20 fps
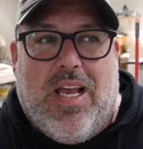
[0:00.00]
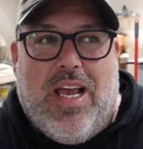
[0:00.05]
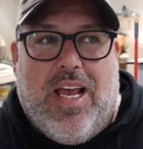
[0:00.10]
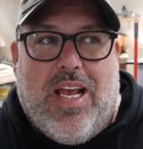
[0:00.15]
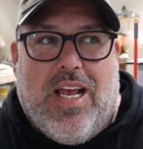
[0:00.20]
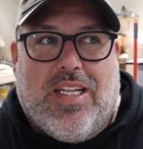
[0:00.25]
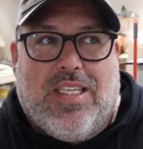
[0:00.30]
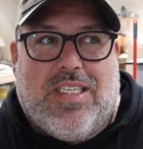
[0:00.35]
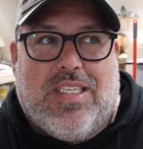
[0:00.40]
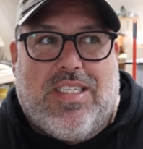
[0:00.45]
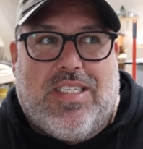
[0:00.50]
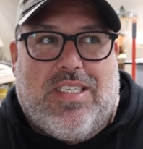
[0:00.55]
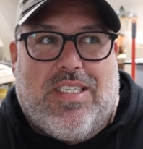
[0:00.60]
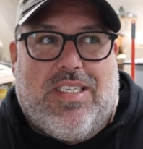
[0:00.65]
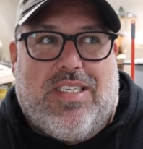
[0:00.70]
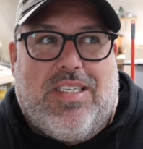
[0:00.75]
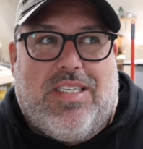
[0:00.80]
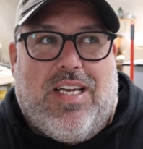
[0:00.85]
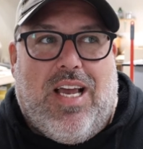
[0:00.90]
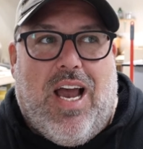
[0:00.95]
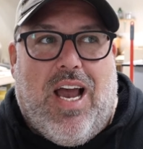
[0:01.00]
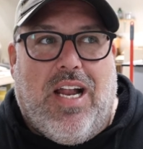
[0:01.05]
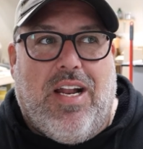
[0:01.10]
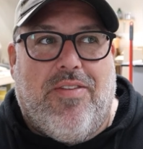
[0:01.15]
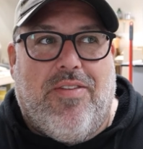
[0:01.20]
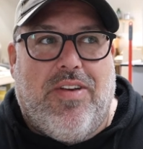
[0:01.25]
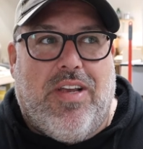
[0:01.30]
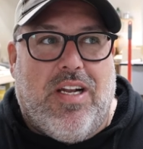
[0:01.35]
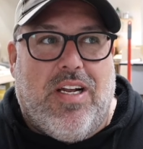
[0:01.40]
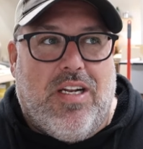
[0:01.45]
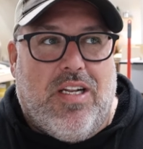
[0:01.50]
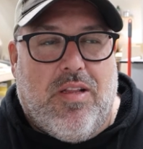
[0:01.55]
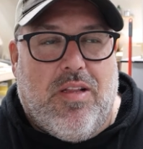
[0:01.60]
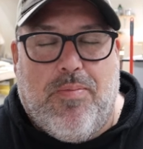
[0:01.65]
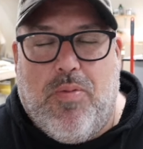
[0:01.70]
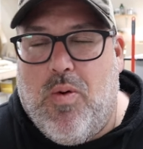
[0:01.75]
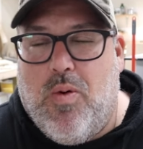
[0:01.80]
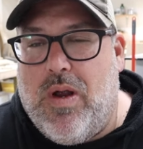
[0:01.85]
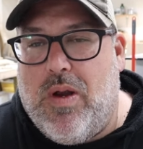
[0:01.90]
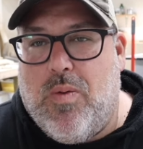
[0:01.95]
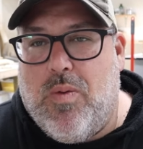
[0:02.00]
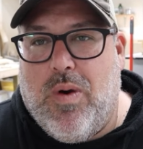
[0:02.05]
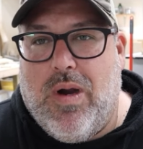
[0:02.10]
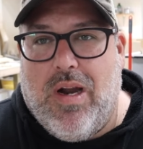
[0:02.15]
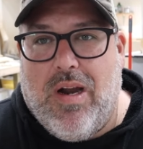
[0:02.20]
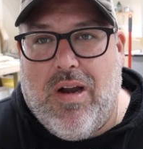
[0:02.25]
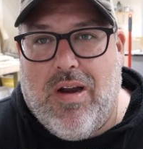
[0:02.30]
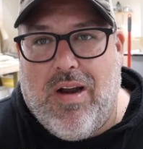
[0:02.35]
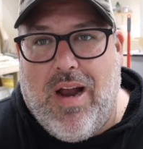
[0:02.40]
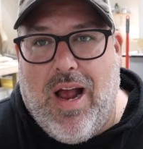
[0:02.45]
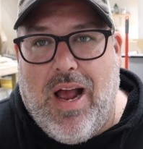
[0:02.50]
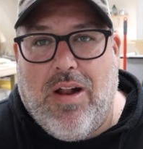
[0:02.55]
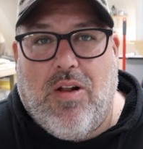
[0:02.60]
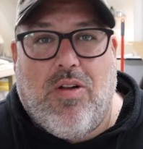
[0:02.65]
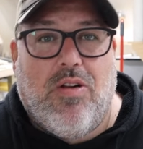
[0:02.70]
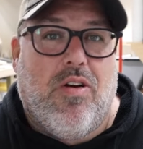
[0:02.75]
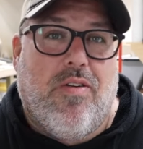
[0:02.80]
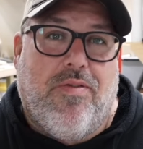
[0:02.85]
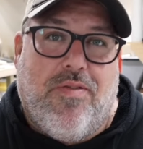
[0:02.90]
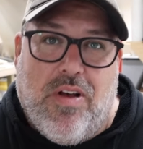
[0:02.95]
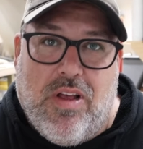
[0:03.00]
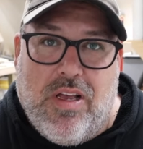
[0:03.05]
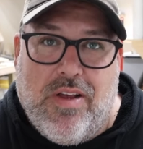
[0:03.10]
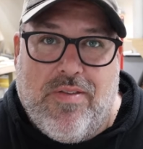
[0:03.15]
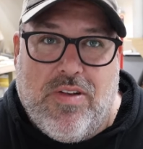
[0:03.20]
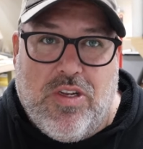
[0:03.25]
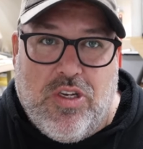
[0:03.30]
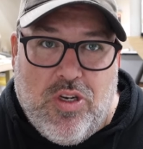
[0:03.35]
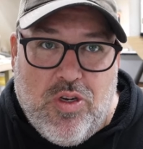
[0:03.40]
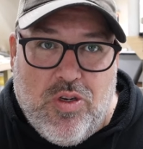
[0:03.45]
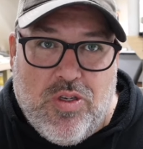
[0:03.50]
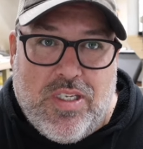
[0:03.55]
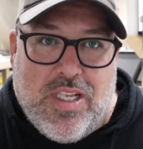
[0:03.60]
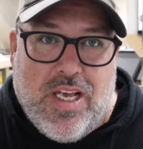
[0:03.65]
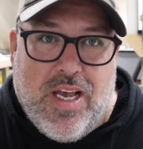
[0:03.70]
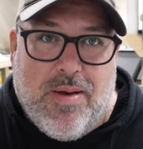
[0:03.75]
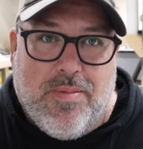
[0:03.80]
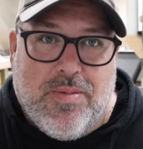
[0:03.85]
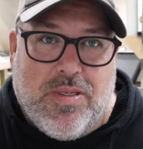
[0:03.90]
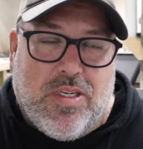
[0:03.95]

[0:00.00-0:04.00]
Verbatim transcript: it's kind of getting to the point where I don't know if I'll even use them,